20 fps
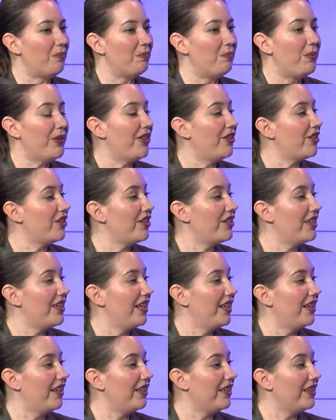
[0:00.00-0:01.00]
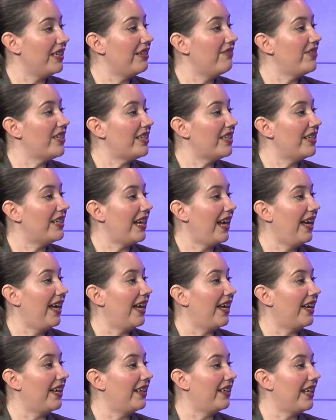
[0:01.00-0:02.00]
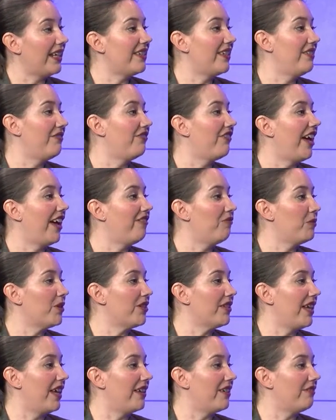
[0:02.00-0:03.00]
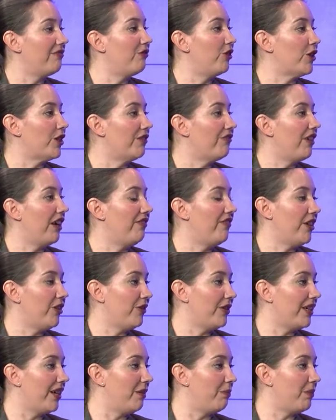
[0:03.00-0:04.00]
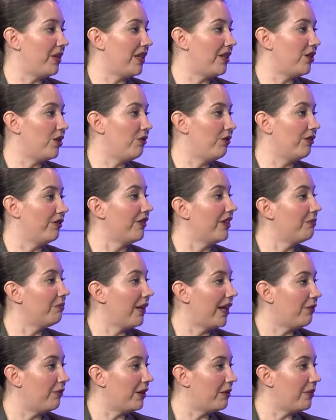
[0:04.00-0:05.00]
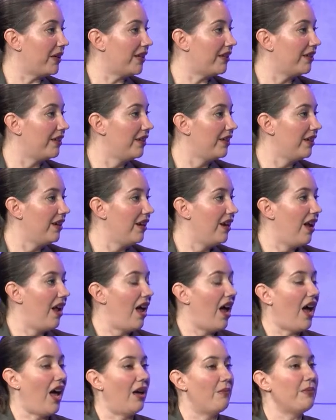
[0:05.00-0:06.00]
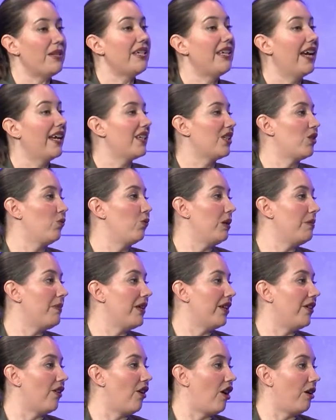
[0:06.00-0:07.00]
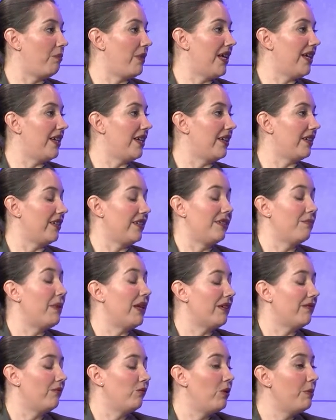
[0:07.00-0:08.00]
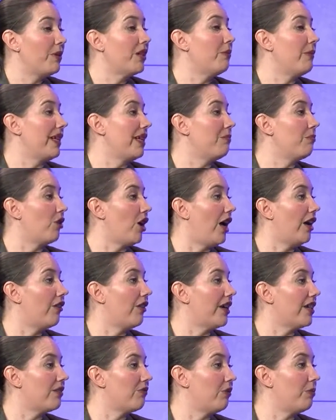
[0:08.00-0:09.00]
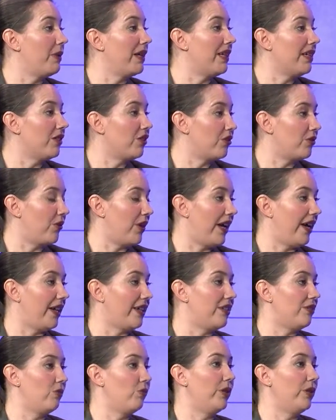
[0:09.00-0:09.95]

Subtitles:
But there are still, even today, less than 5% of Fortune 500 companies who are run by women. Yes, women are making progress. We're making strides.